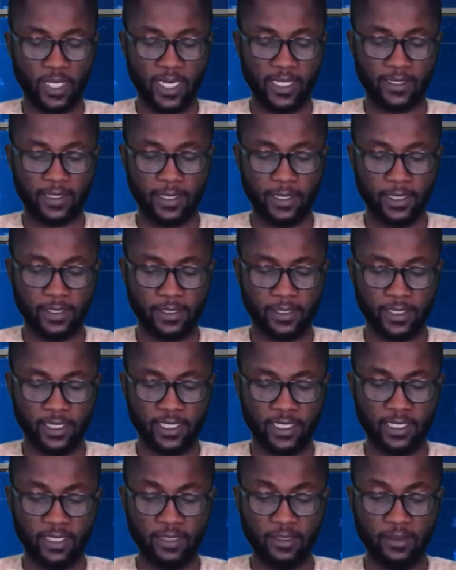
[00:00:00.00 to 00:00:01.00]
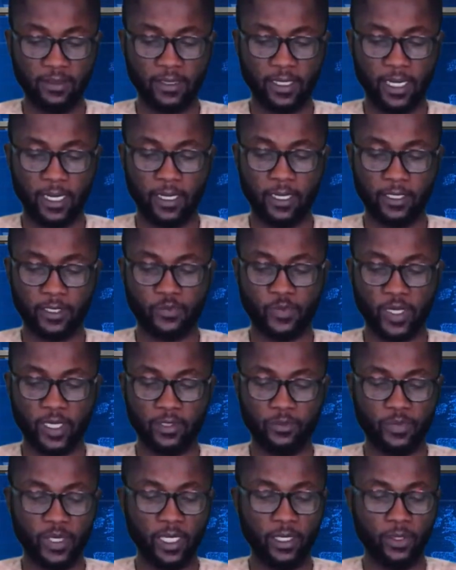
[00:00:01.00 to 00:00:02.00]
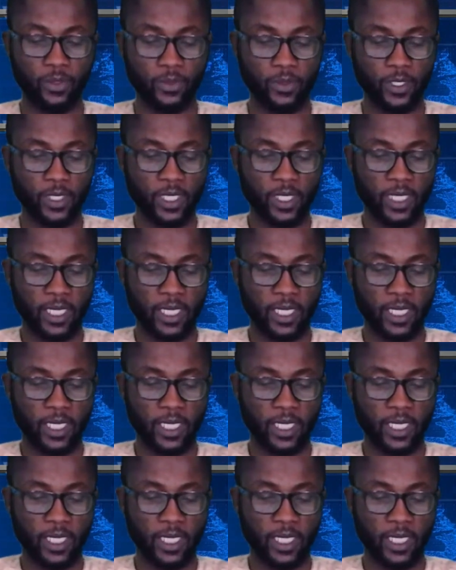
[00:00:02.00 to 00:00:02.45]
has allegedly killed her husband, Bello,